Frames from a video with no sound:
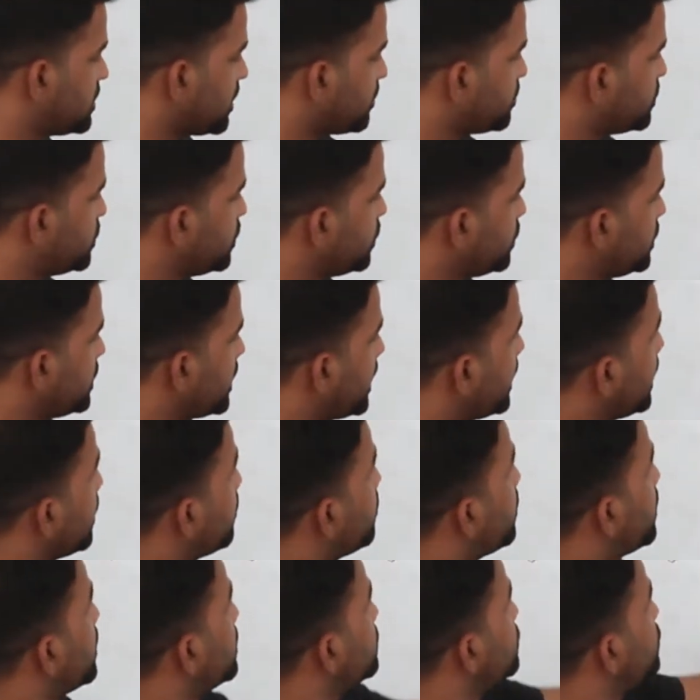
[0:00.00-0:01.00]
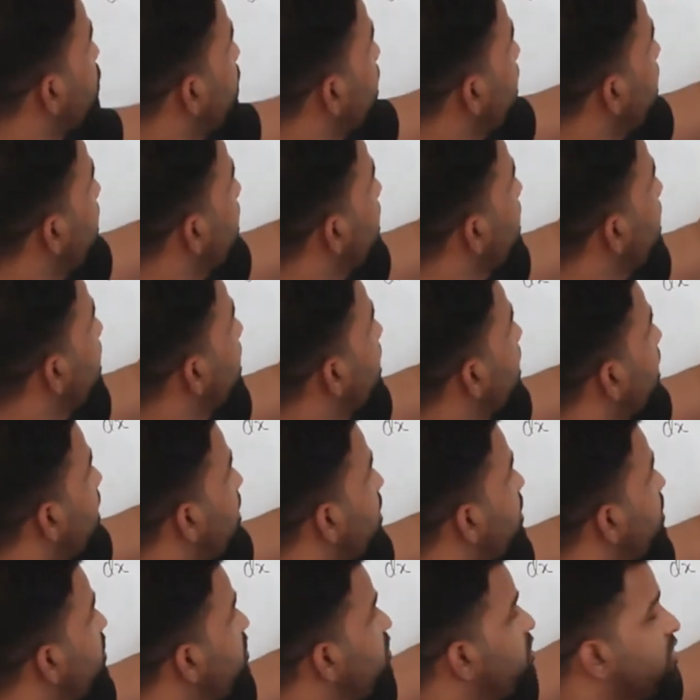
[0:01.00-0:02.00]
Substitute 10 upon 3 here
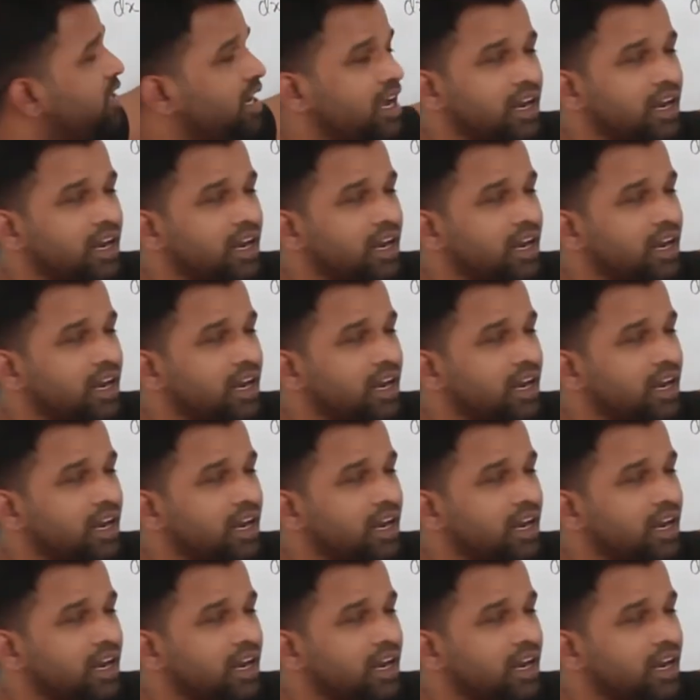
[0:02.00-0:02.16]
and use